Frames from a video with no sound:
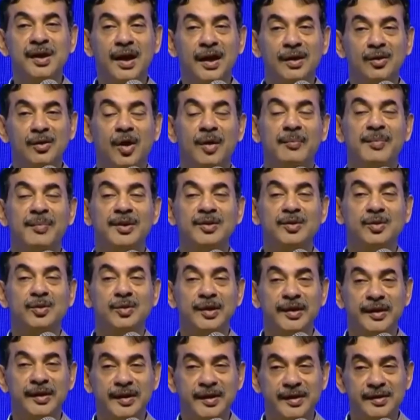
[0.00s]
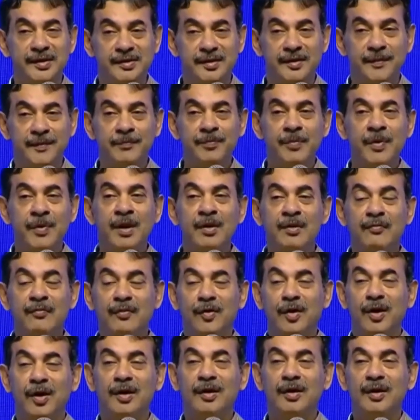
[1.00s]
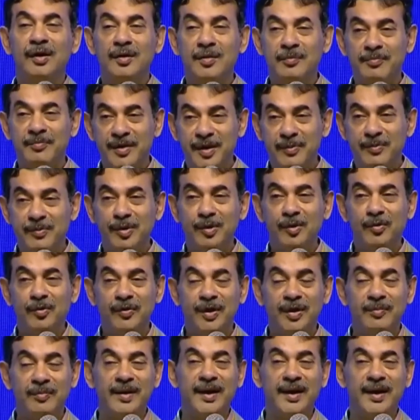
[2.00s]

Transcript: and opportunities for people who will be